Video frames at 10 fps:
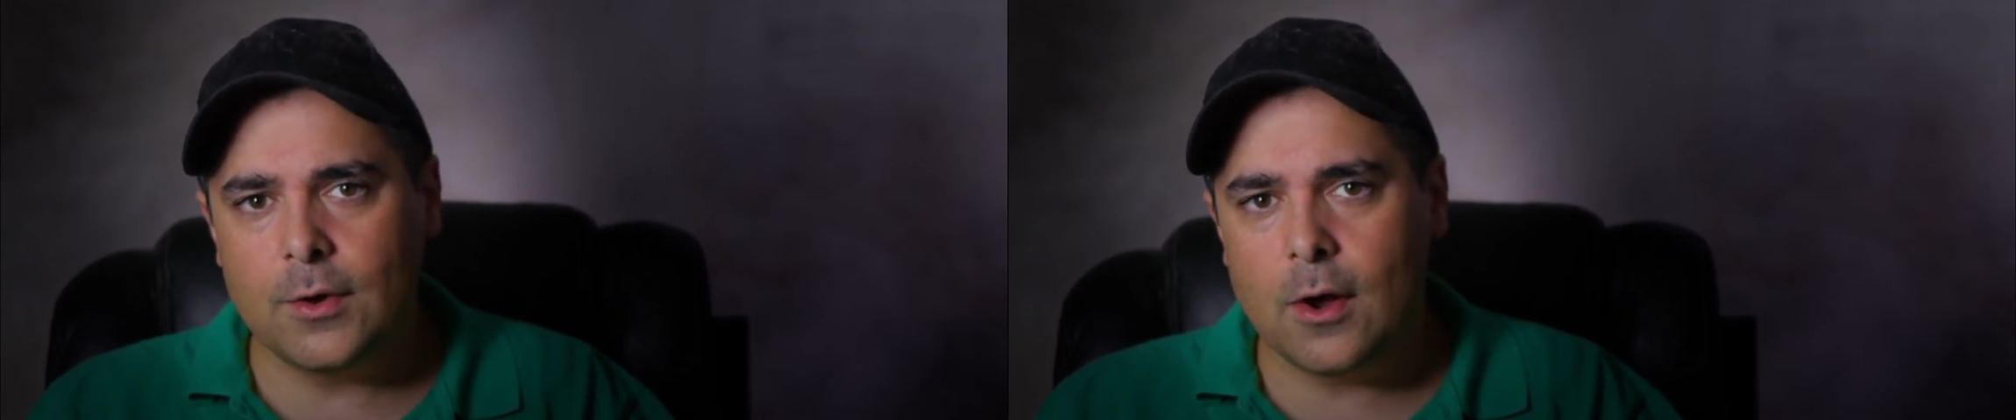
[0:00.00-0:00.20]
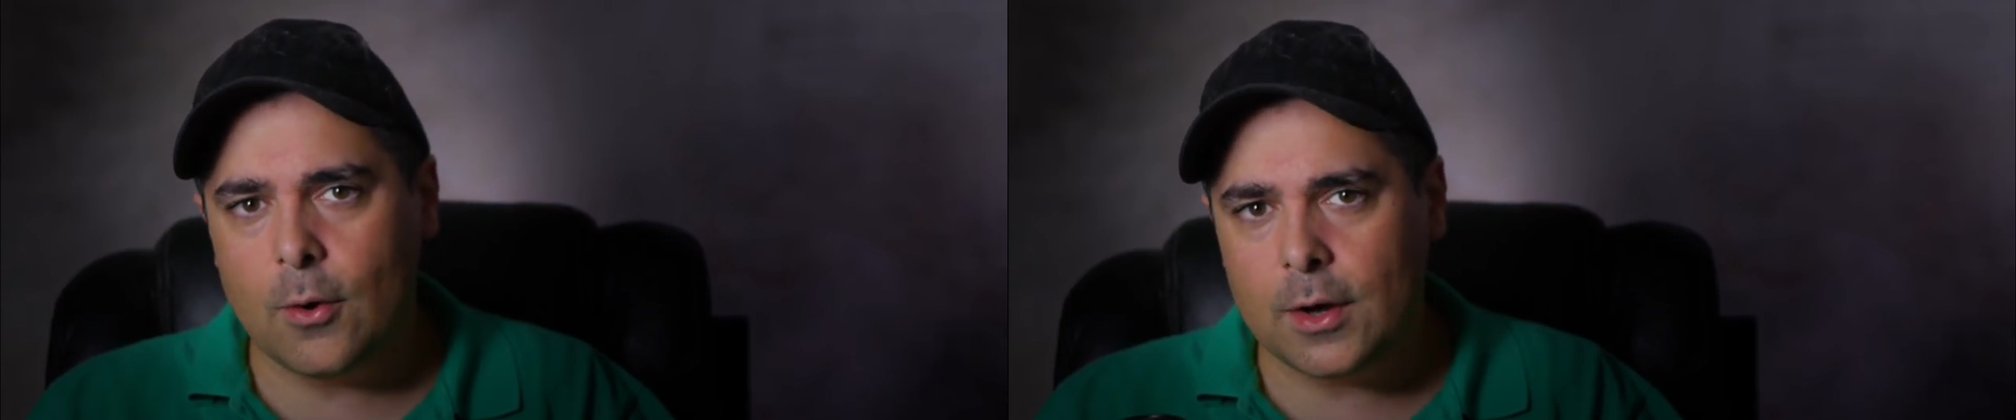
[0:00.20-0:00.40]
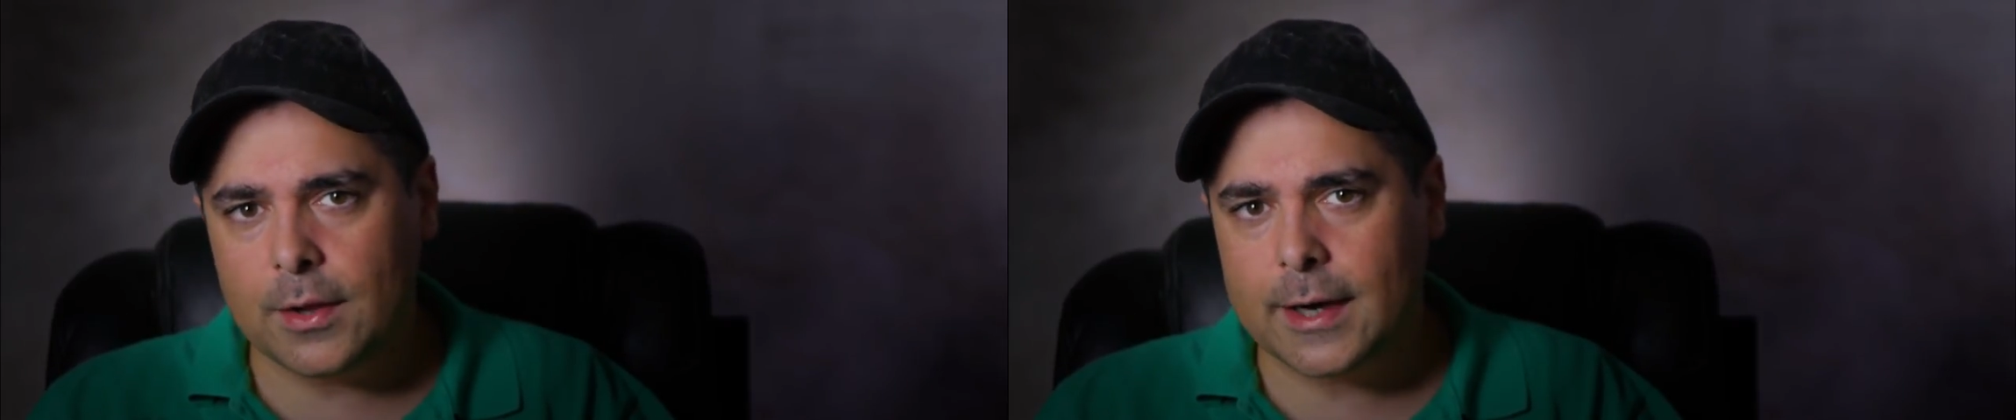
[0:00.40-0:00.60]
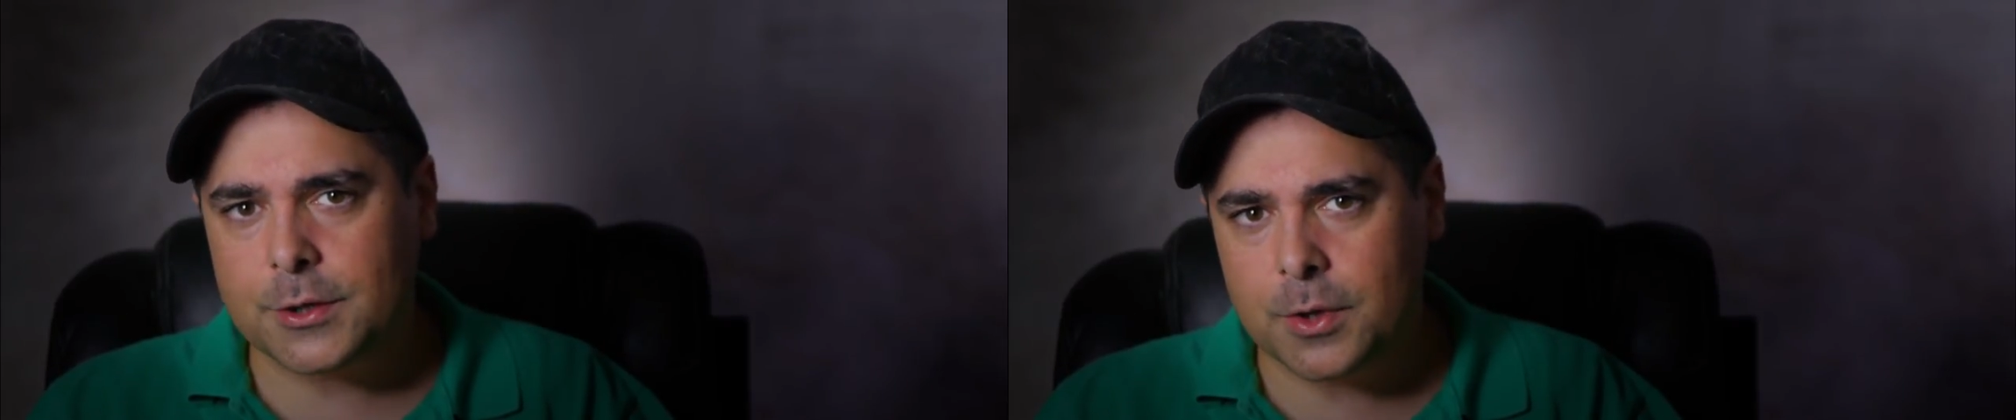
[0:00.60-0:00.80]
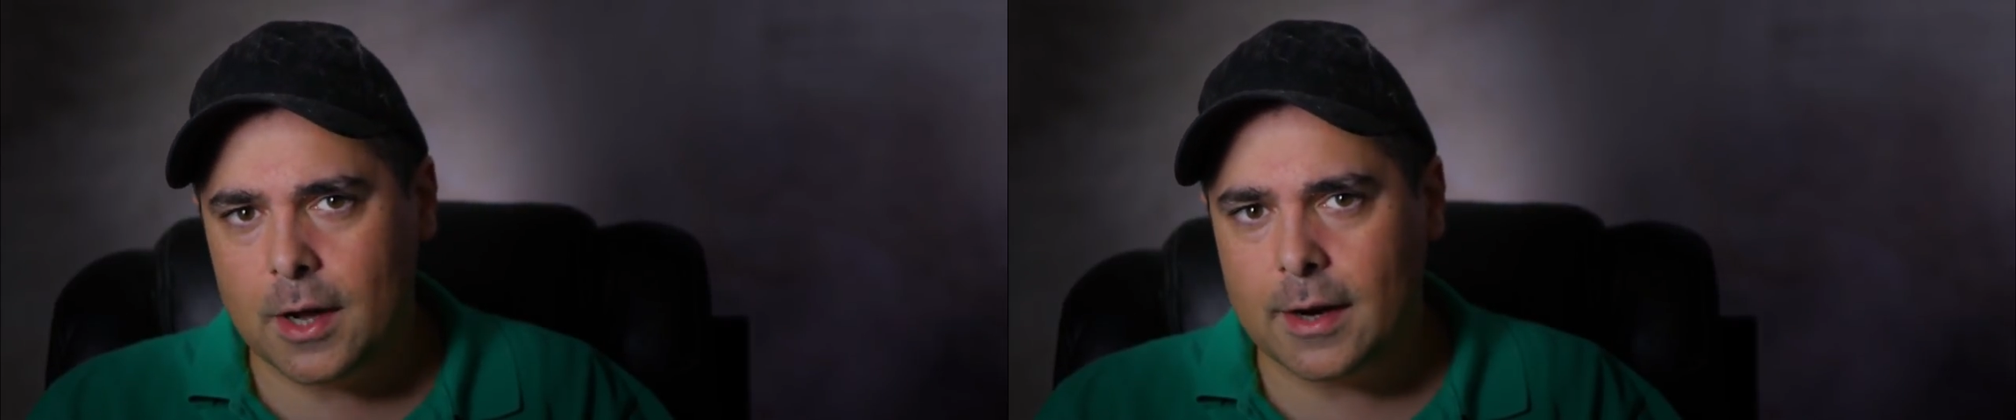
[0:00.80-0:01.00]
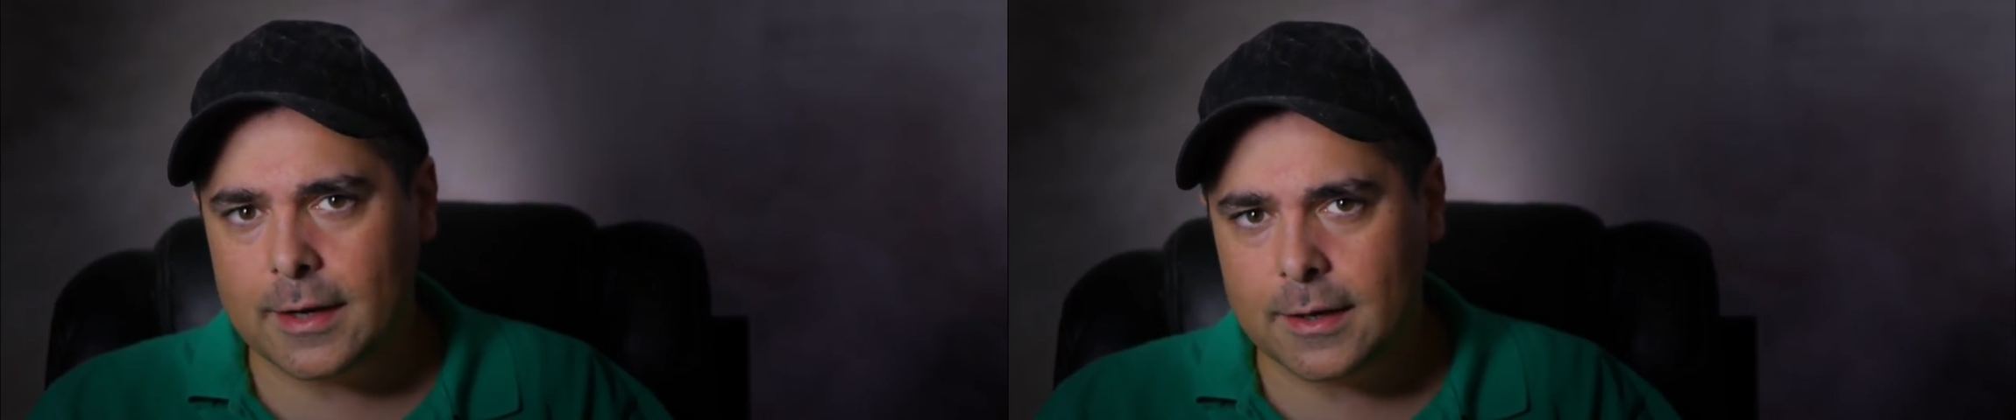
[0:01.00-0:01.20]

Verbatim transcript: no electronic